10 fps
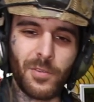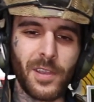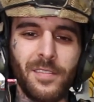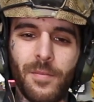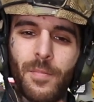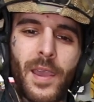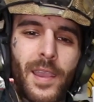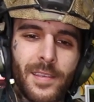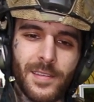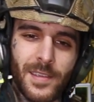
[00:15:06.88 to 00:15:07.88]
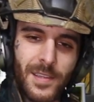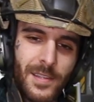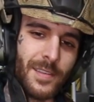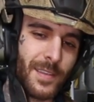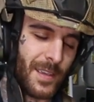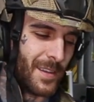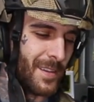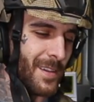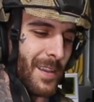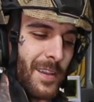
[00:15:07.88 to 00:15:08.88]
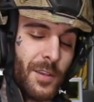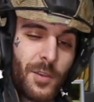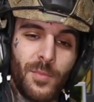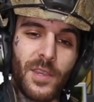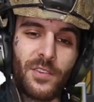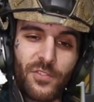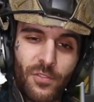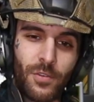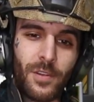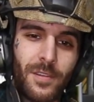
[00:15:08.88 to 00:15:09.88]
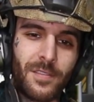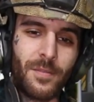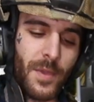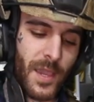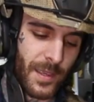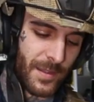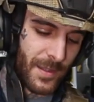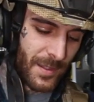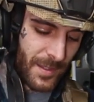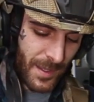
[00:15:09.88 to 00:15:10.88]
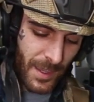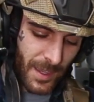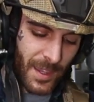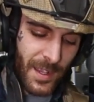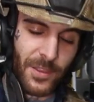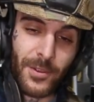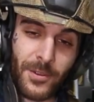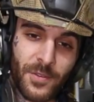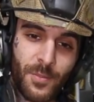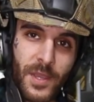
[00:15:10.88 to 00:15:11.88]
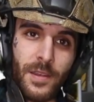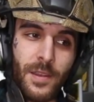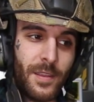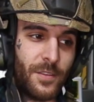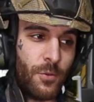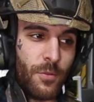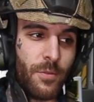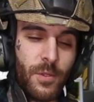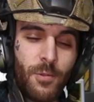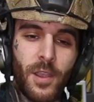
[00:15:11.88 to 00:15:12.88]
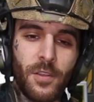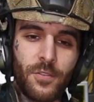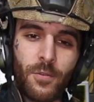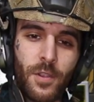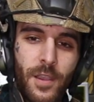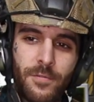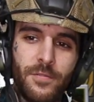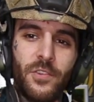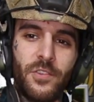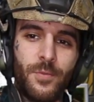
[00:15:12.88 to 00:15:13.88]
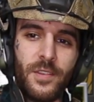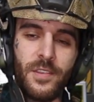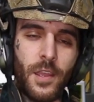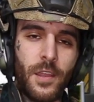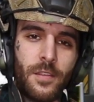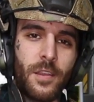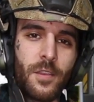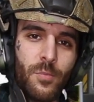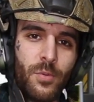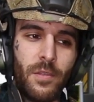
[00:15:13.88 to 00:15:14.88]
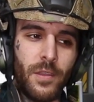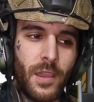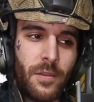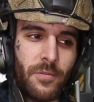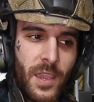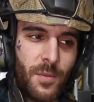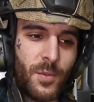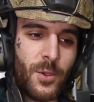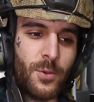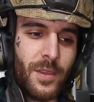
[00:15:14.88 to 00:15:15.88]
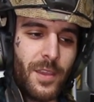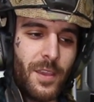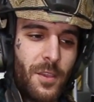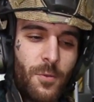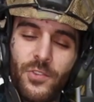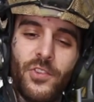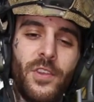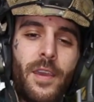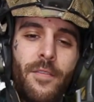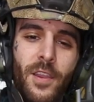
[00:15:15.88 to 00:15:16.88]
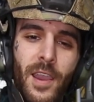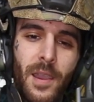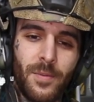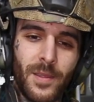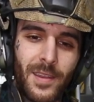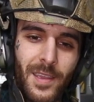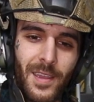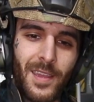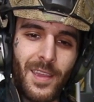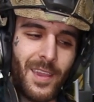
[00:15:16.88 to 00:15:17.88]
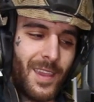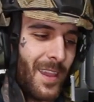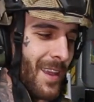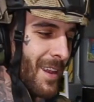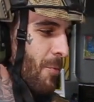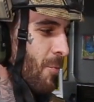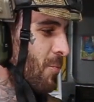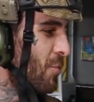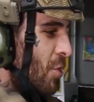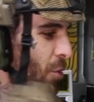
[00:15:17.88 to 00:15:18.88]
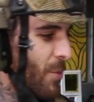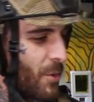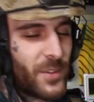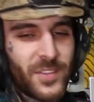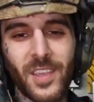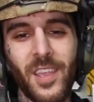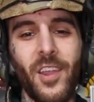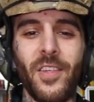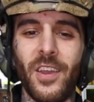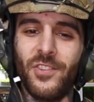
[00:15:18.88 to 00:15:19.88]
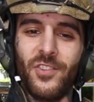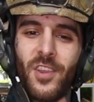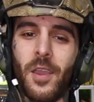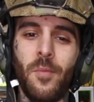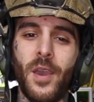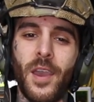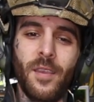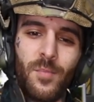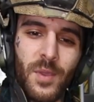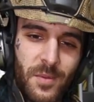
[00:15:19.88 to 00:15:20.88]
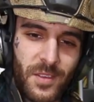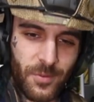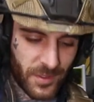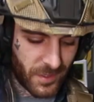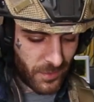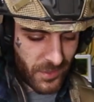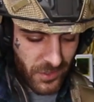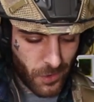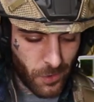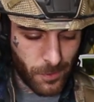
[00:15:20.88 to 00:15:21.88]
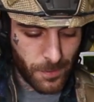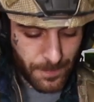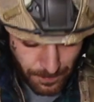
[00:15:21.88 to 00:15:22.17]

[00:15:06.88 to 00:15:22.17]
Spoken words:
out some magazines, and I end up being short on some magazines. And there's been 2 or 3 rounds where I've just been standing there completely out of ammo, which should never happen. And nobody wants to carry that giant bag of BBs with them. So